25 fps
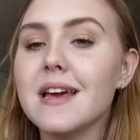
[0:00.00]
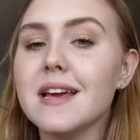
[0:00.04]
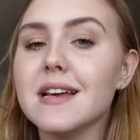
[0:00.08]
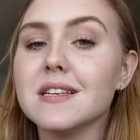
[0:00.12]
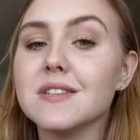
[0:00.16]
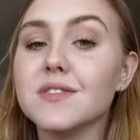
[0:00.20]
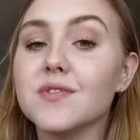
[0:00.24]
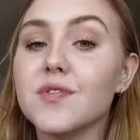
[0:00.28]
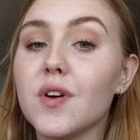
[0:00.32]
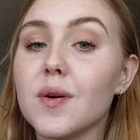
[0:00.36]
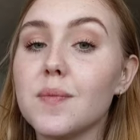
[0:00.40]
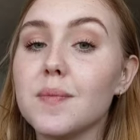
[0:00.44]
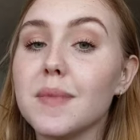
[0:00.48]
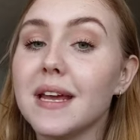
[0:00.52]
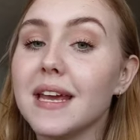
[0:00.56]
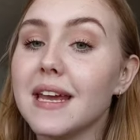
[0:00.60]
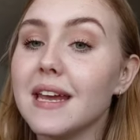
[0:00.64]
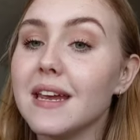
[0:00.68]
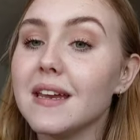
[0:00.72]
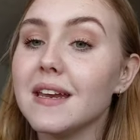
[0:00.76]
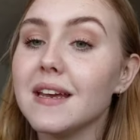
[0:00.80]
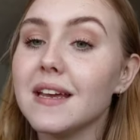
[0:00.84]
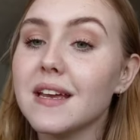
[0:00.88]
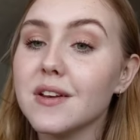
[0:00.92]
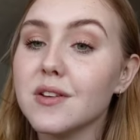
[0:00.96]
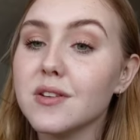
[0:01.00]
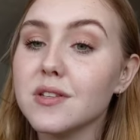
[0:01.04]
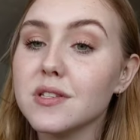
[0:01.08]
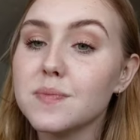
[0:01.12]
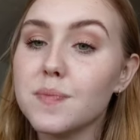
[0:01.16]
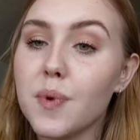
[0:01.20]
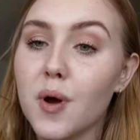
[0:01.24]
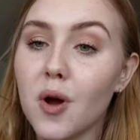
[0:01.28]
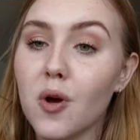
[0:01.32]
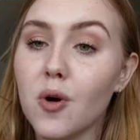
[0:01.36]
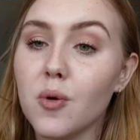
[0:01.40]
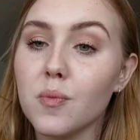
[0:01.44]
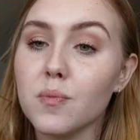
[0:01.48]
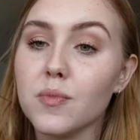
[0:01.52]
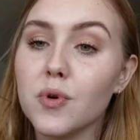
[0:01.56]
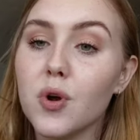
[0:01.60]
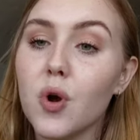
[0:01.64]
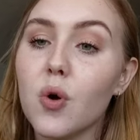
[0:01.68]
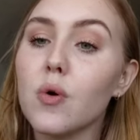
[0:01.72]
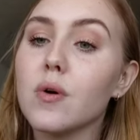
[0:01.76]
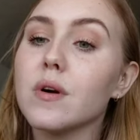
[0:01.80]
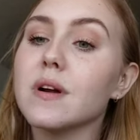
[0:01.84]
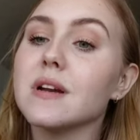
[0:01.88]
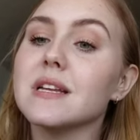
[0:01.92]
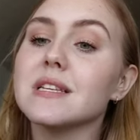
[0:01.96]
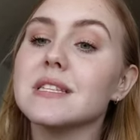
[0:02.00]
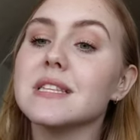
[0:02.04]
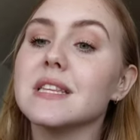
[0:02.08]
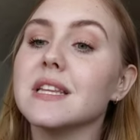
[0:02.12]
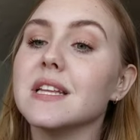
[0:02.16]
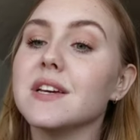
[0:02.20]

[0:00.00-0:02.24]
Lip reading: is from Nikita Gill's poem, Cora Doesn't